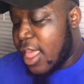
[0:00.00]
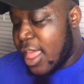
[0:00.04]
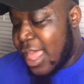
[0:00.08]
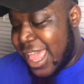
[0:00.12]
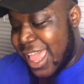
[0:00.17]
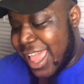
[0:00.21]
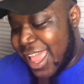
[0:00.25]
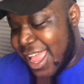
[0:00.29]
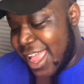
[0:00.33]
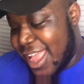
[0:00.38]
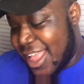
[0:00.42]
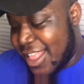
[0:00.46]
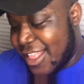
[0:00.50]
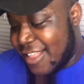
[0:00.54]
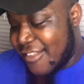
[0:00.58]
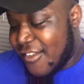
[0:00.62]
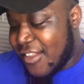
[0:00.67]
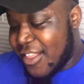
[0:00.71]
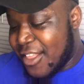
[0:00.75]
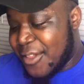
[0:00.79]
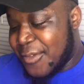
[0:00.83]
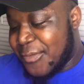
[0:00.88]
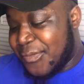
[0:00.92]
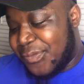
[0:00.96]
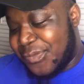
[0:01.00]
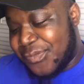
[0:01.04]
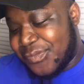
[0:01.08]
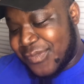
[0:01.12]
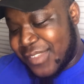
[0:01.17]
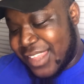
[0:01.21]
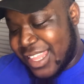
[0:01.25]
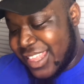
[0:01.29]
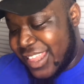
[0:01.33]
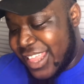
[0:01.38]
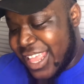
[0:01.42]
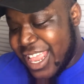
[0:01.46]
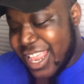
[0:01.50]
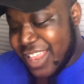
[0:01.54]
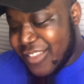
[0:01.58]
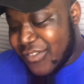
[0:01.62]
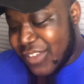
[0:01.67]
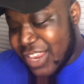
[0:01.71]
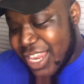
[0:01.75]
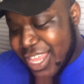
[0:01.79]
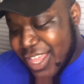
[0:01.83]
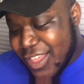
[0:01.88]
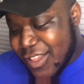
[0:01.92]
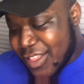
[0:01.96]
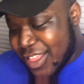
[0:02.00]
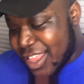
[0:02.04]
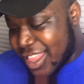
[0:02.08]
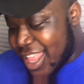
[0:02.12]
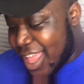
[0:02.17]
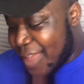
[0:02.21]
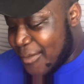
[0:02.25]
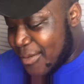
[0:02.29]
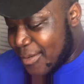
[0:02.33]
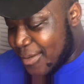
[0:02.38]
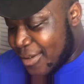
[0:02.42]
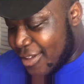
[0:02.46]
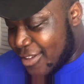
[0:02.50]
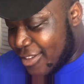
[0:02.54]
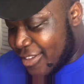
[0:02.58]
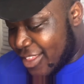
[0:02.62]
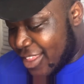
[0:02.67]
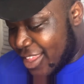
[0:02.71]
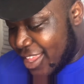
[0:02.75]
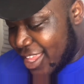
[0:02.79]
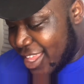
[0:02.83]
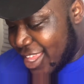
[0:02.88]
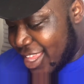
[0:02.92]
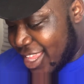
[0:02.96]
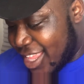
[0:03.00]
And these videos that they be posting,